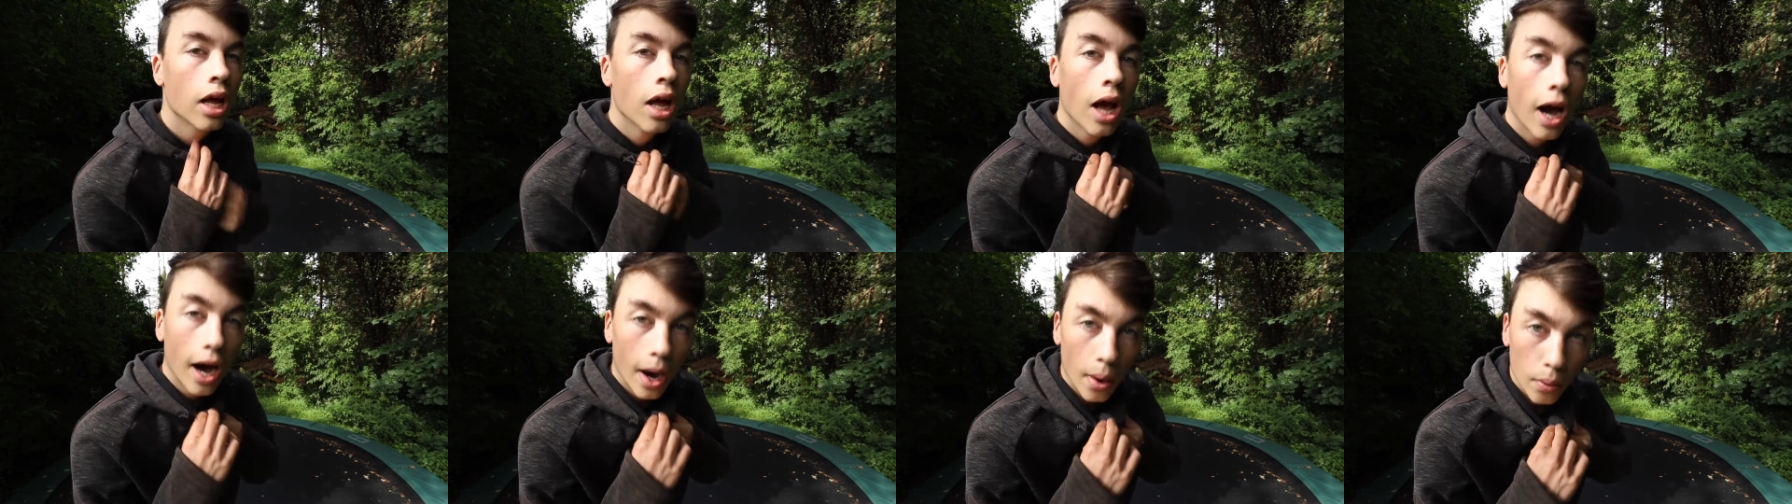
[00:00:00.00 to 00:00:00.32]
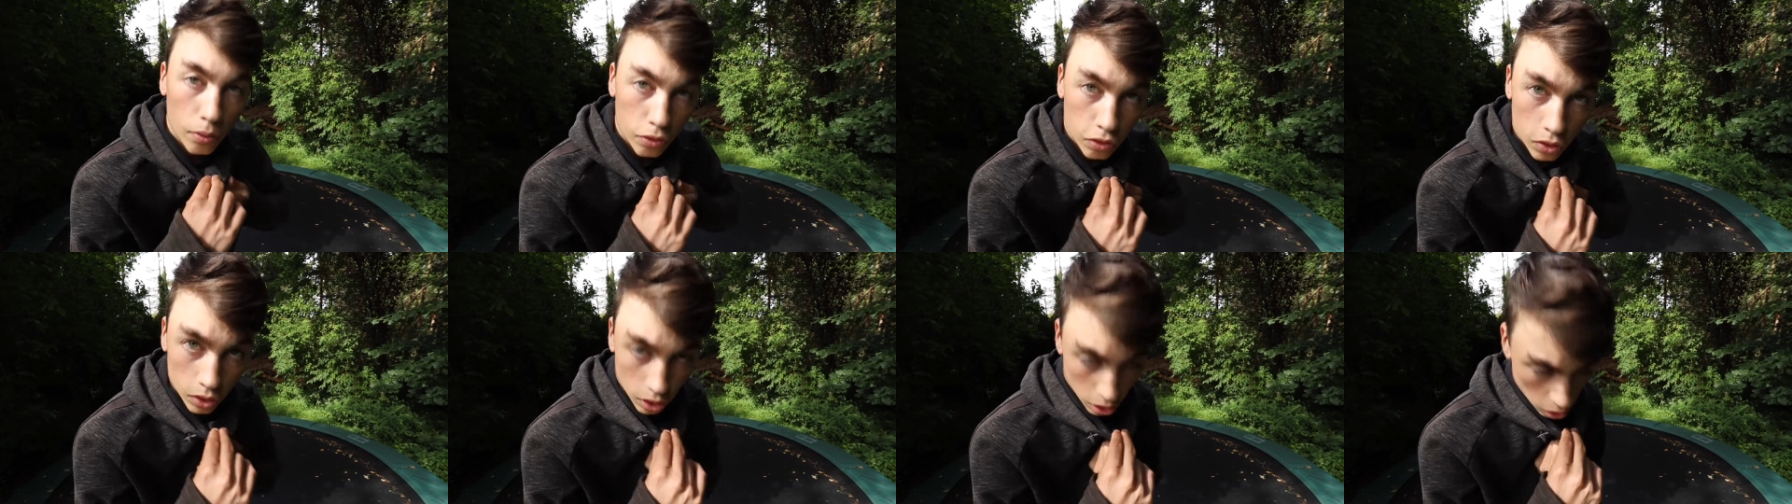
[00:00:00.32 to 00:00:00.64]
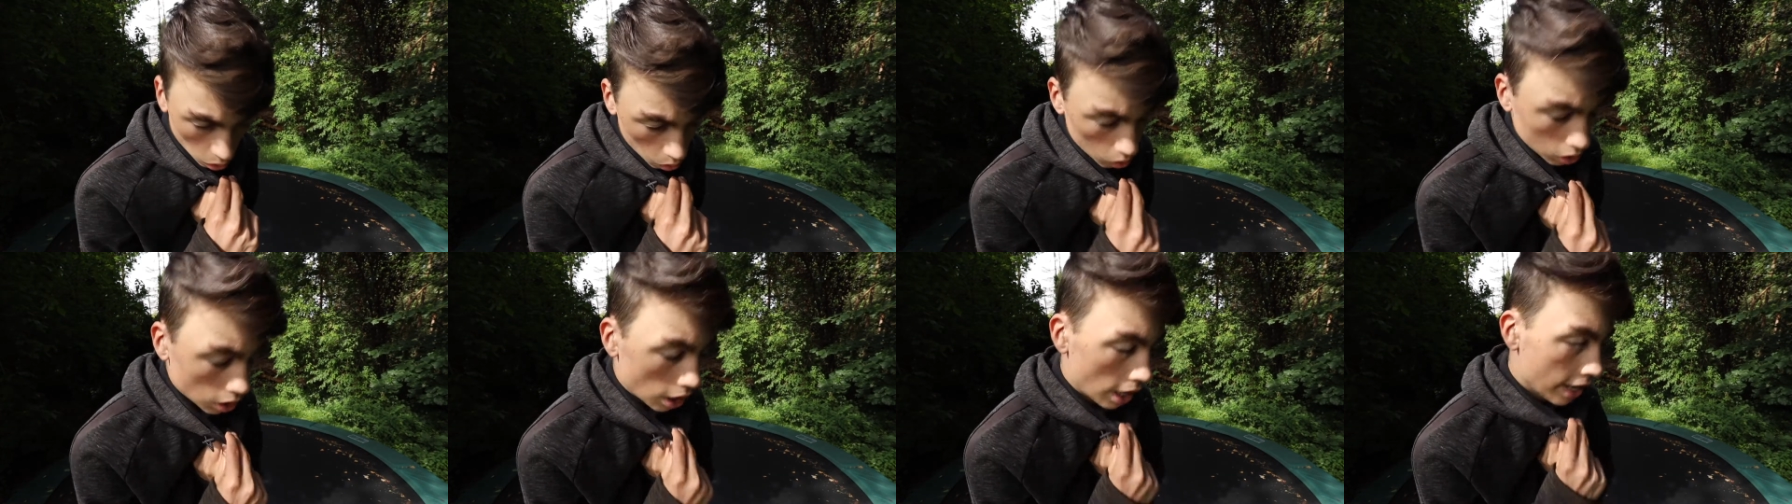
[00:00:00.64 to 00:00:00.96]
how it's gonna
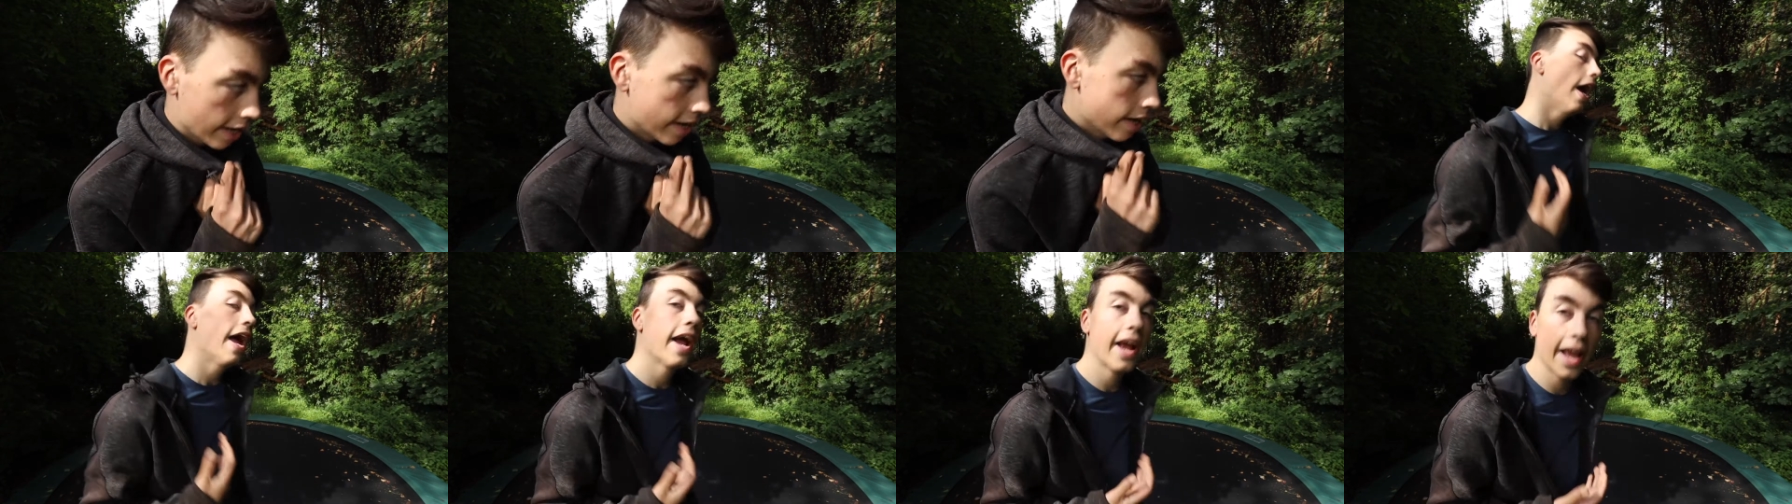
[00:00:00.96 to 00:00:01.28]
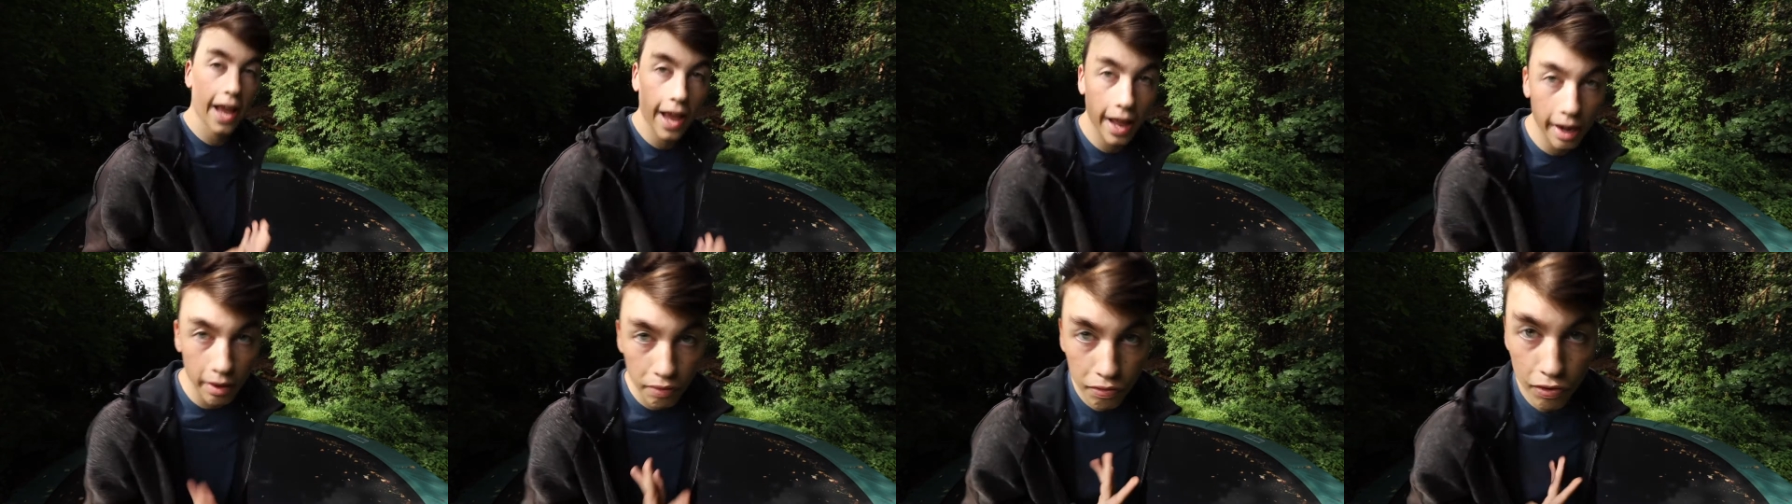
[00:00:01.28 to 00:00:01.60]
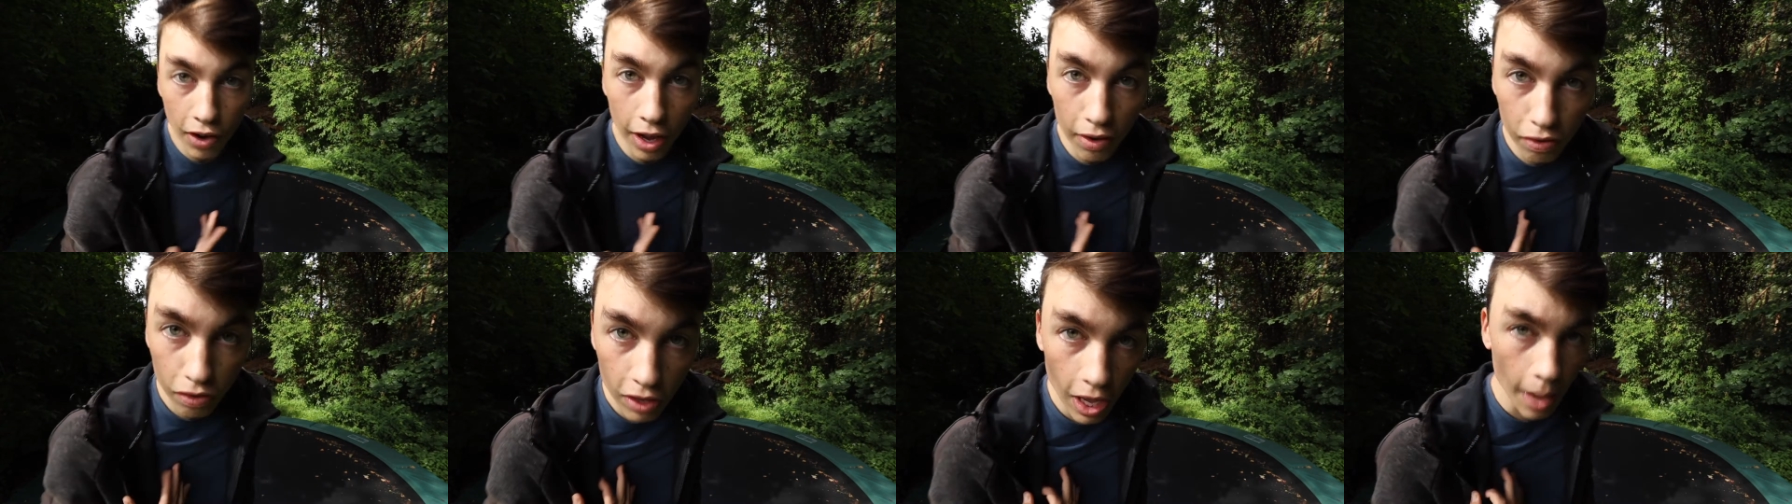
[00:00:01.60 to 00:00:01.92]
look like. Again in
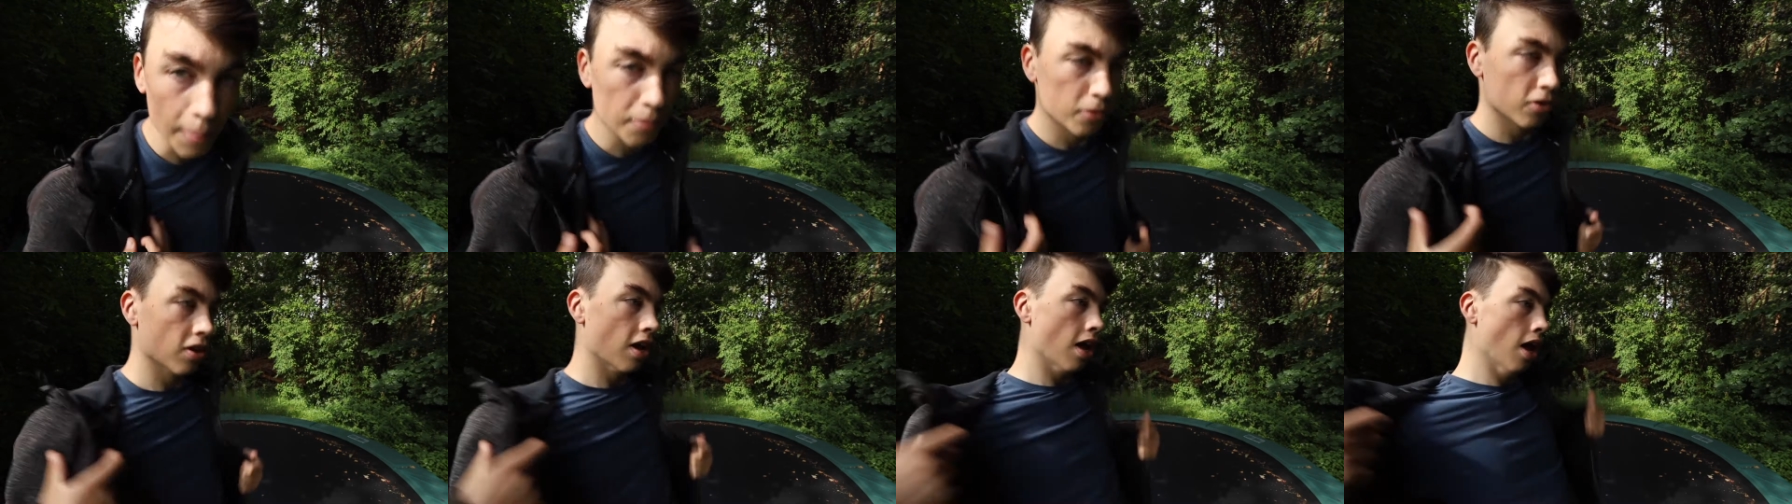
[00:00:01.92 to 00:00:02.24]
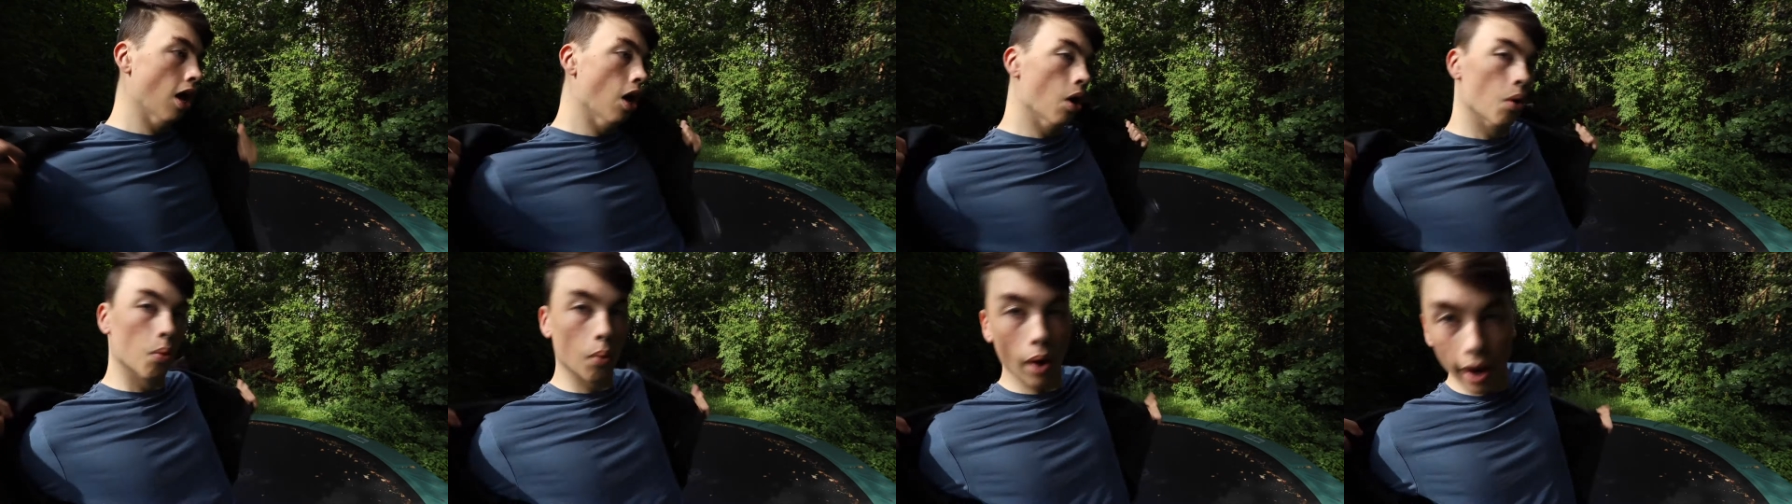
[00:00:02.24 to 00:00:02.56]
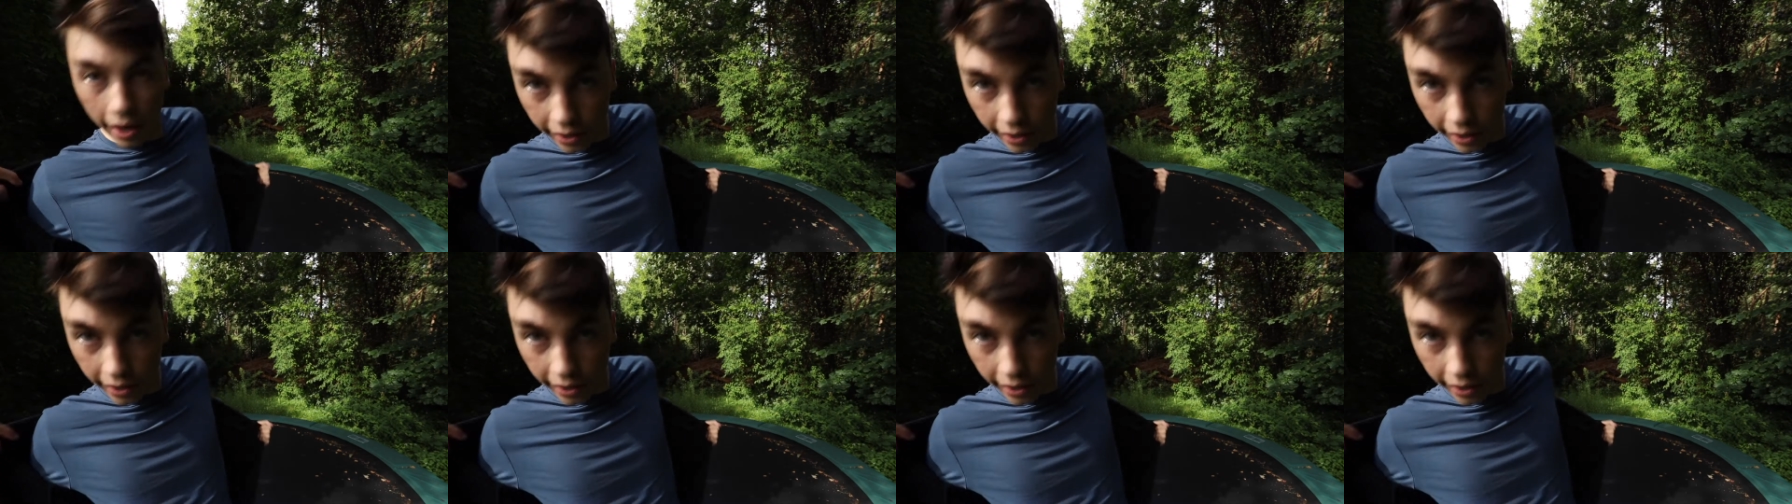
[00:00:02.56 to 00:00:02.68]
five steps, why